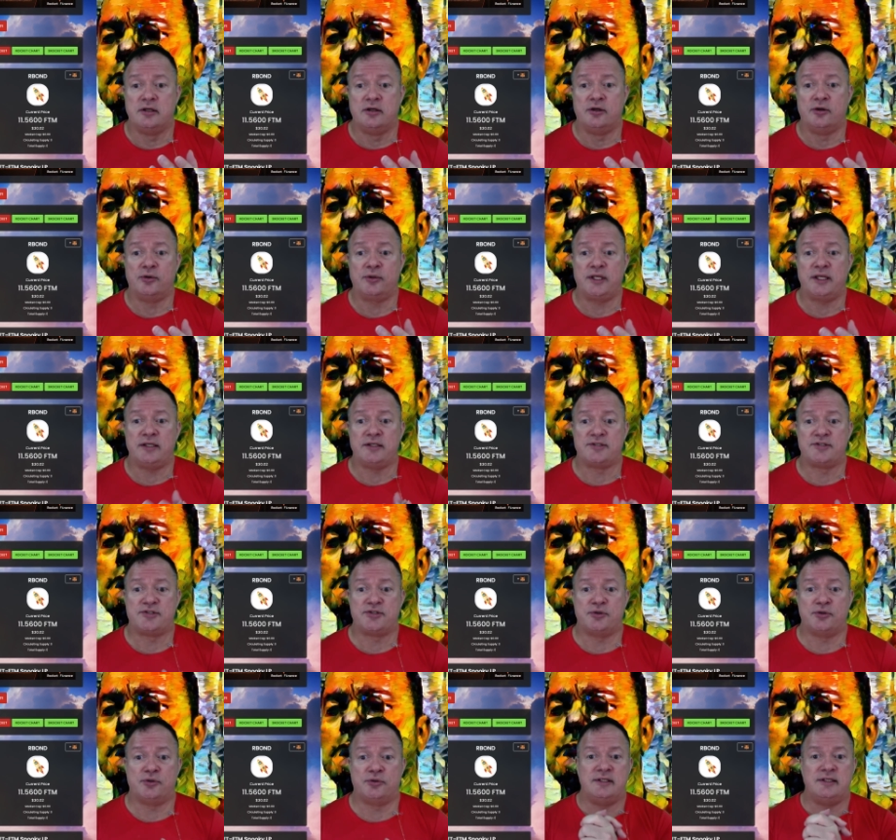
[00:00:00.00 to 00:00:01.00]
Okay,
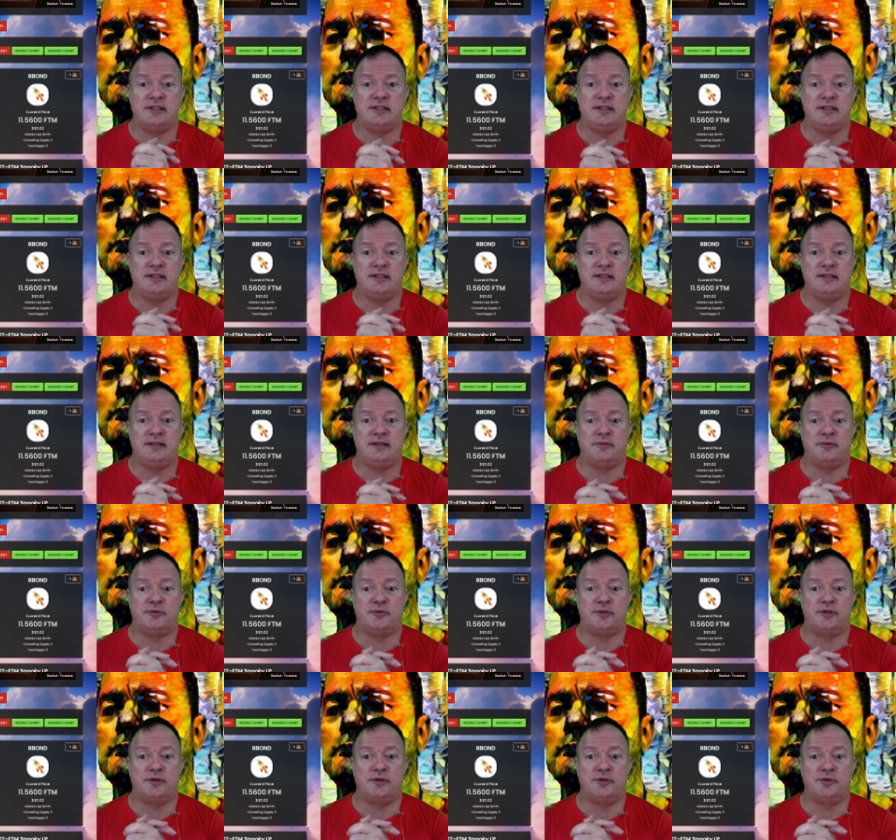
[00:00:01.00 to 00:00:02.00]
so
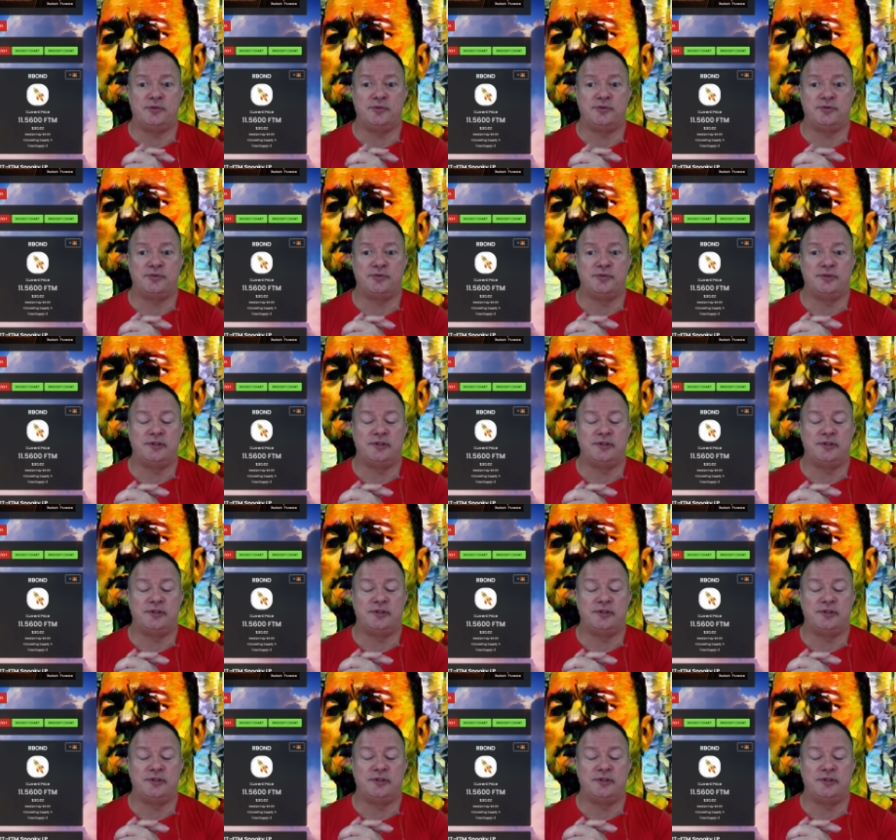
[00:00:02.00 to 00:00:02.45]
we're going to go through